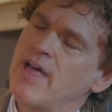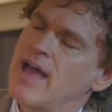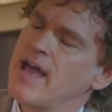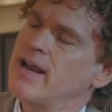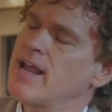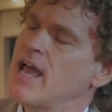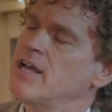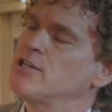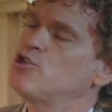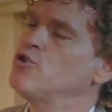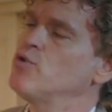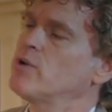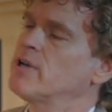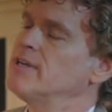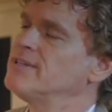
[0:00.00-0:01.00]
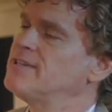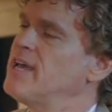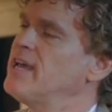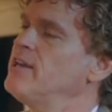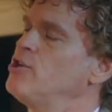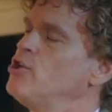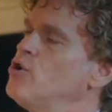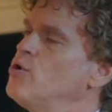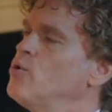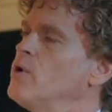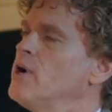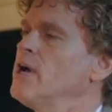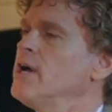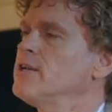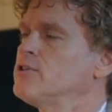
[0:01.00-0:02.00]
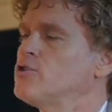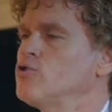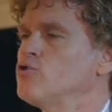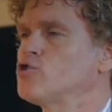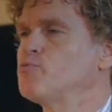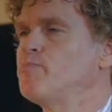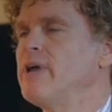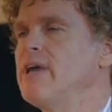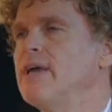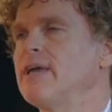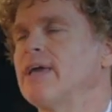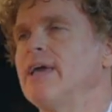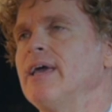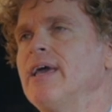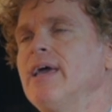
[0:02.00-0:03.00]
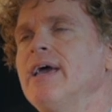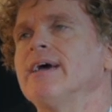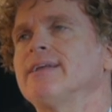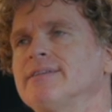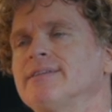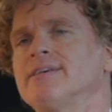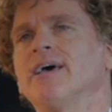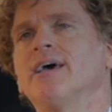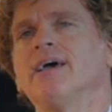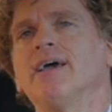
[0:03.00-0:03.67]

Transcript: then as you continue to speak it,